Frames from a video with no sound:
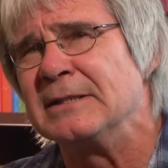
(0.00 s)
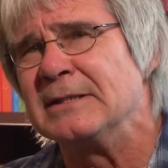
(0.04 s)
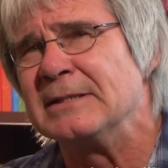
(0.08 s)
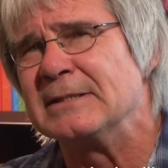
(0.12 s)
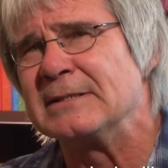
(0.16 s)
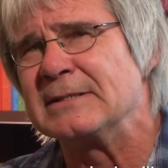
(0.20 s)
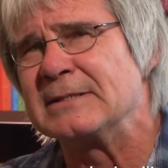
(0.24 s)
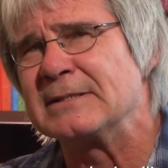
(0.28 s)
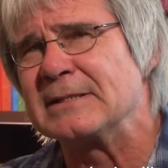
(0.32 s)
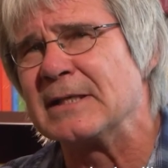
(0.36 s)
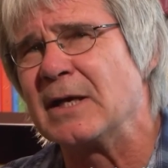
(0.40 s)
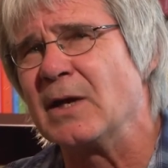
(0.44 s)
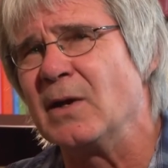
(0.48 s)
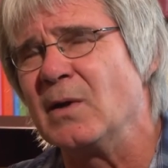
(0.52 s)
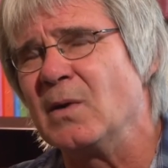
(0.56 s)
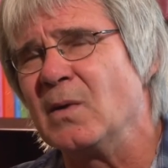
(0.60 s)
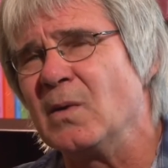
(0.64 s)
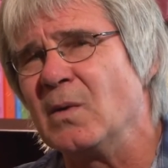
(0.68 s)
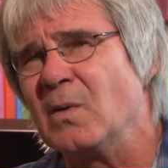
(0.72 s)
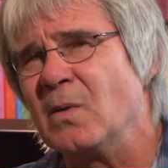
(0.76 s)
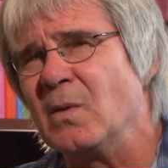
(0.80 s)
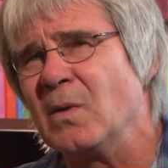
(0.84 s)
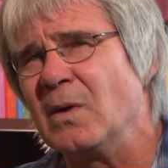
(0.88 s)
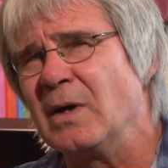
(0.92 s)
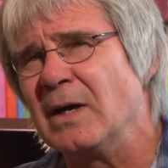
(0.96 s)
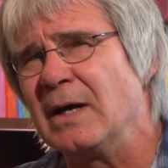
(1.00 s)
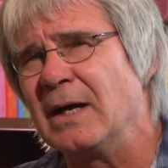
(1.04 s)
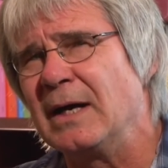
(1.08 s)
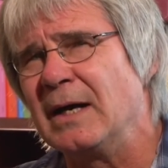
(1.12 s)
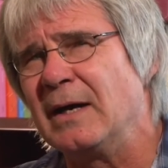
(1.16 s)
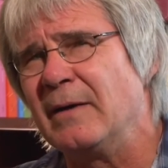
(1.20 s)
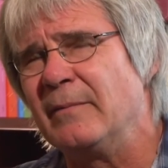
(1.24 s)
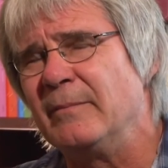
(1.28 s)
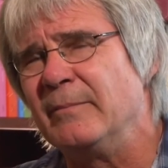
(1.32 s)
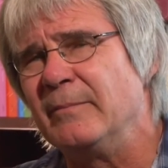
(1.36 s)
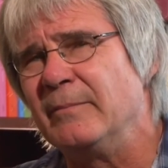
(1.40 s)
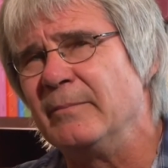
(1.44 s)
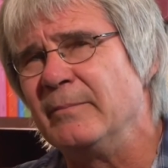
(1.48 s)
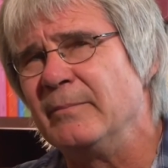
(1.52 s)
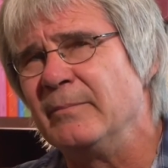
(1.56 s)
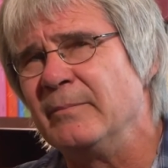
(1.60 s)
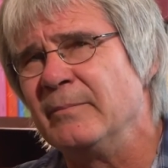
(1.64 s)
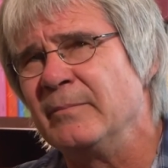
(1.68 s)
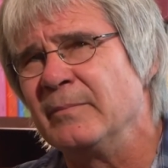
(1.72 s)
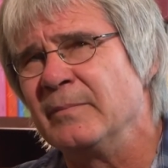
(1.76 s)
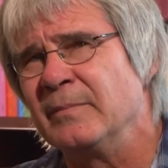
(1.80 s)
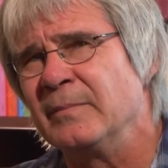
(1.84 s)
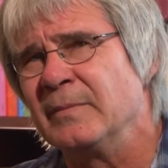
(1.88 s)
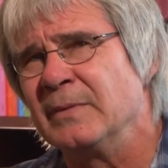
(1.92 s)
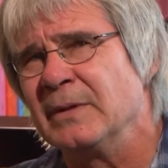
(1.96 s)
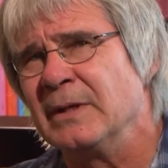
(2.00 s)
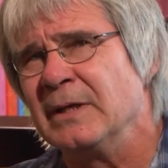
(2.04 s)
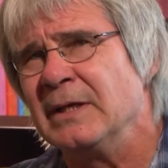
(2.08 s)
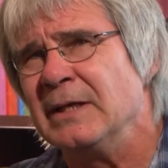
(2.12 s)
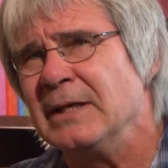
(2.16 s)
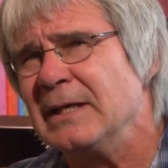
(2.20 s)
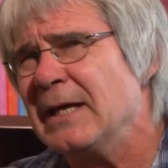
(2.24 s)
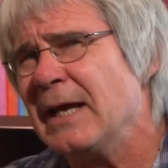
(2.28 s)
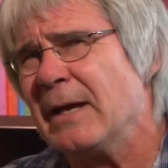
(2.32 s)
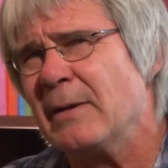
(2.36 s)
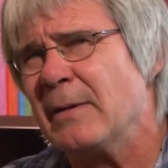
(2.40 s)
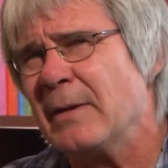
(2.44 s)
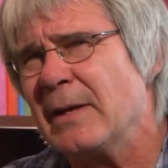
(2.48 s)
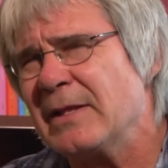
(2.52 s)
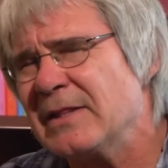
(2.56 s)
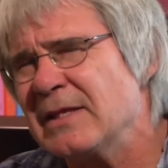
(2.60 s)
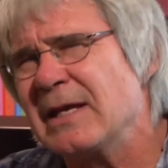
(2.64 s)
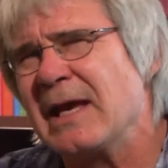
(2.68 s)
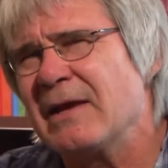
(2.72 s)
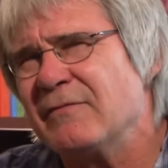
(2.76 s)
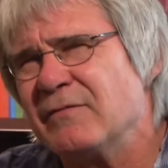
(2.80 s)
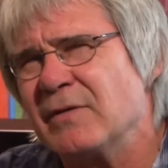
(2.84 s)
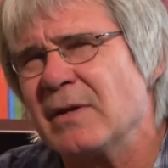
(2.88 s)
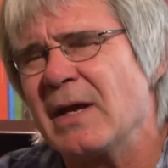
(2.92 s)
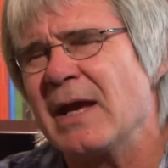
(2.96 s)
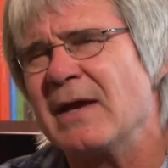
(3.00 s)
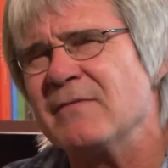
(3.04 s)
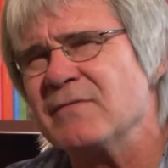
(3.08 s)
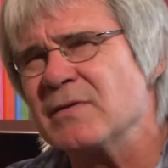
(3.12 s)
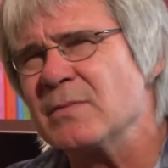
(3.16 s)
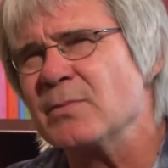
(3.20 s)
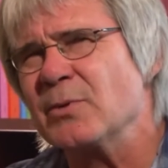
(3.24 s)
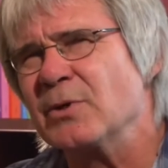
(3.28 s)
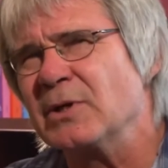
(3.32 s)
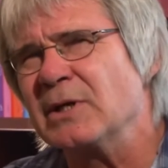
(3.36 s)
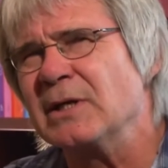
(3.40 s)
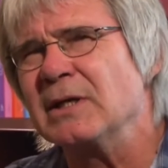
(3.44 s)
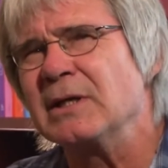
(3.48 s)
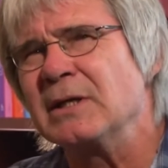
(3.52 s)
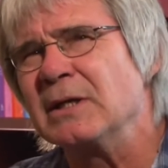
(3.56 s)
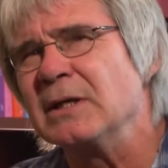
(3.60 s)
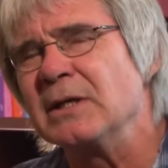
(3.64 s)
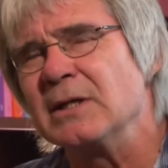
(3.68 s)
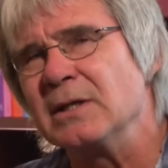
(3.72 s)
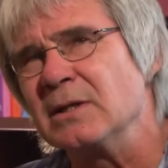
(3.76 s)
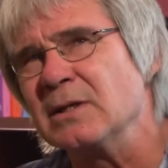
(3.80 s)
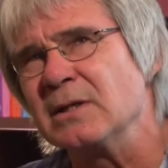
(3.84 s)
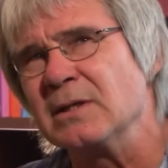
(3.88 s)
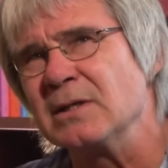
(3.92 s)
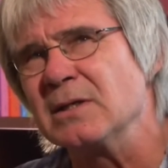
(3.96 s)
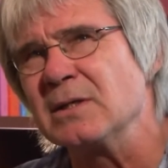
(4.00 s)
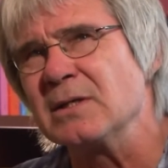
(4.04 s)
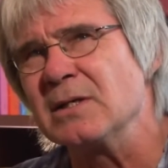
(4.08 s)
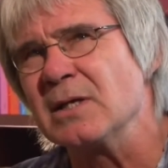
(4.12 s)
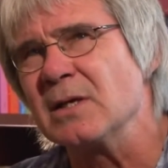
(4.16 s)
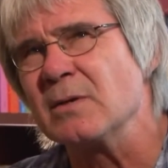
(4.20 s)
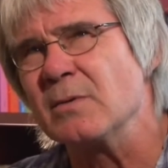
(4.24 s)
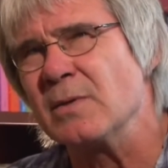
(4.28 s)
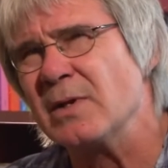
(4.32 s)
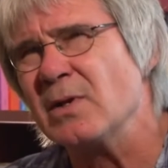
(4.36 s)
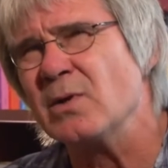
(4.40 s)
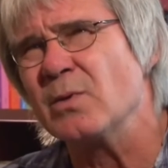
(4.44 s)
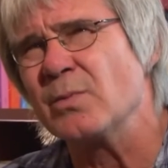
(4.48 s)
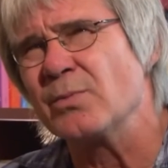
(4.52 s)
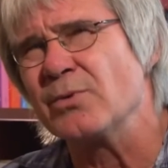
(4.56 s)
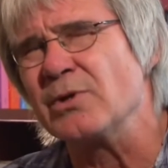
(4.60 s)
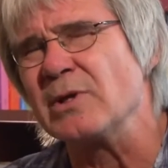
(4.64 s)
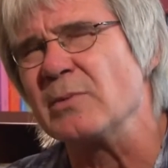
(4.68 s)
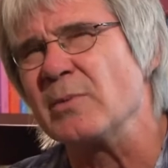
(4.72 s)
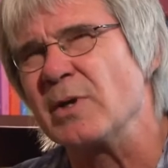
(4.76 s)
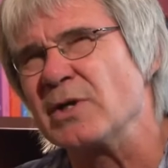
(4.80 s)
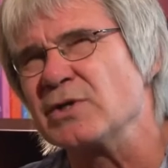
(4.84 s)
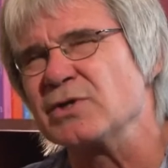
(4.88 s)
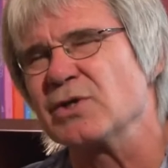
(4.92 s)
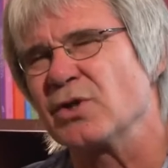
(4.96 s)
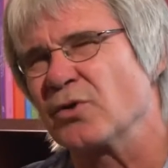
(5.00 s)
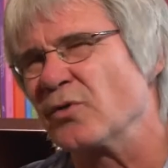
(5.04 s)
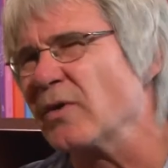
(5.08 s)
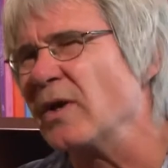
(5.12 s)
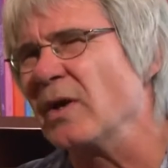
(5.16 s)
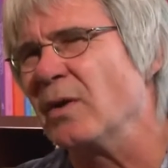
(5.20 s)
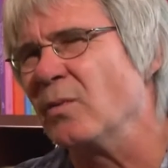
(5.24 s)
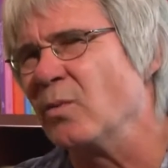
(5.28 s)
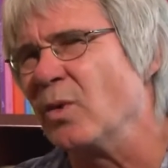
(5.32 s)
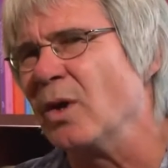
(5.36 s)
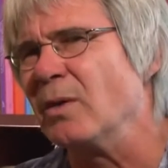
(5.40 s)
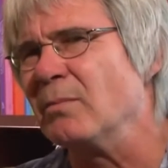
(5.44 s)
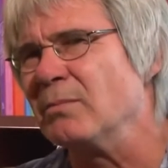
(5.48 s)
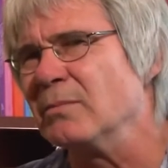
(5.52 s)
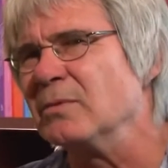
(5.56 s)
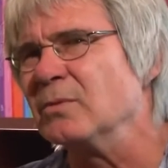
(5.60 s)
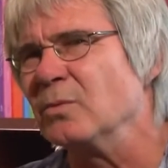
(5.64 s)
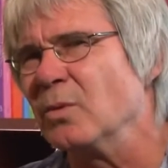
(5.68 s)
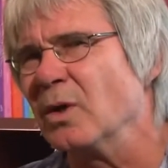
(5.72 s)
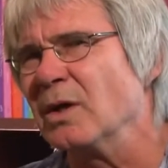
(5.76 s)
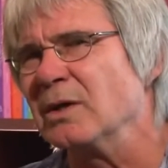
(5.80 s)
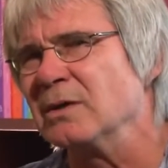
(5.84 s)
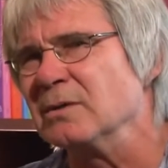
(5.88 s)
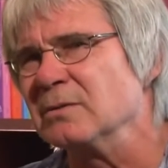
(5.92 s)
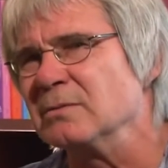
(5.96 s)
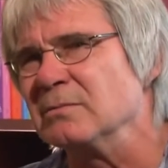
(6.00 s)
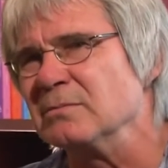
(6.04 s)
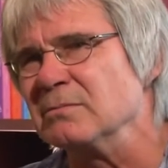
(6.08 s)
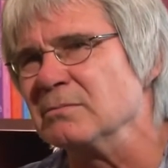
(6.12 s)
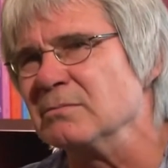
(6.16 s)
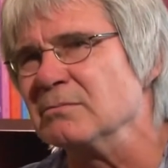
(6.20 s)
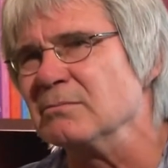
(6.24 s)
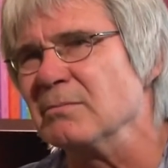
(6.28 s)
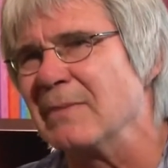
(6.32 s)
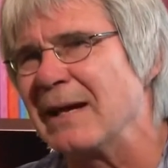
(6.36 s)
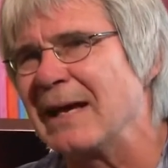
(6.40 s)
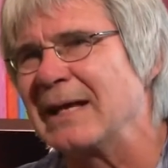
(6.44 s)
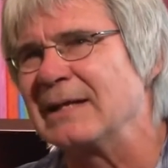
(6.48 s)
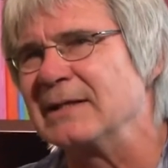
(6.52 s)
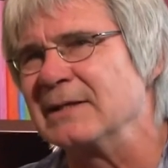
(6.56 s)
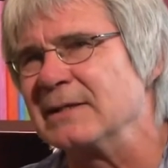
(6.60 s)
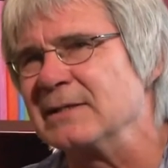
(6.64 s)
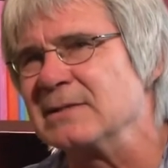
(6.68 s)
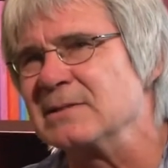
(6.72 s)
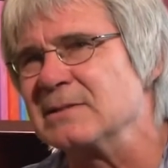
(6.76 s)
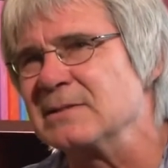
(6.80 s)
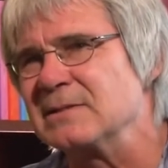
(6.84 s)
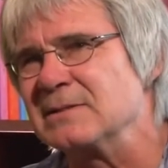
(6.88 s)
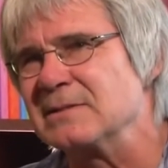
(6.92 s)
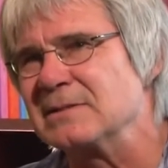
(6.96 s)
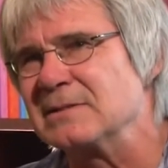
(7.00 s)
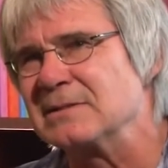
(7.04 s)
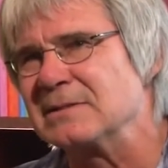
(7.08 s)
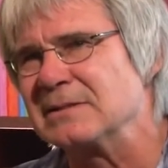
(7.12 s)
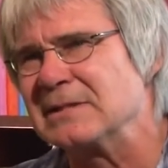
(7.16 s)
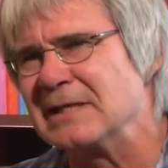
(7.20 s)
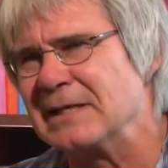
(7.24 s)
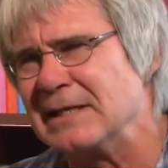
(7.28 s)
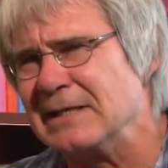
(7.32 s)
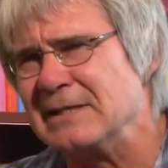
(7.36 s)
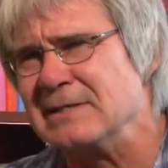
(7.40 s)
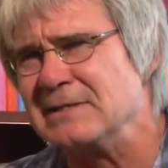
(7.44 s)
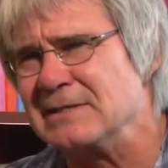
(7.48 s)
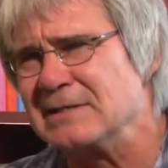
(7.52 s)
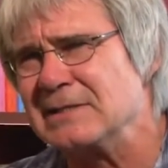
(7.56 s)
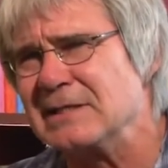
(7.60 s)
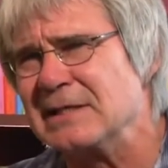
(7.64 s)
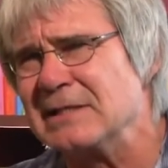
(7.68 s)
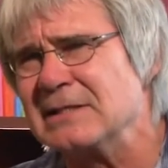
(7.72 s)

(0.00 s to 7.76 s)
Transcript: So, yeah, I think everybody, we all pretty much agree on what madness is.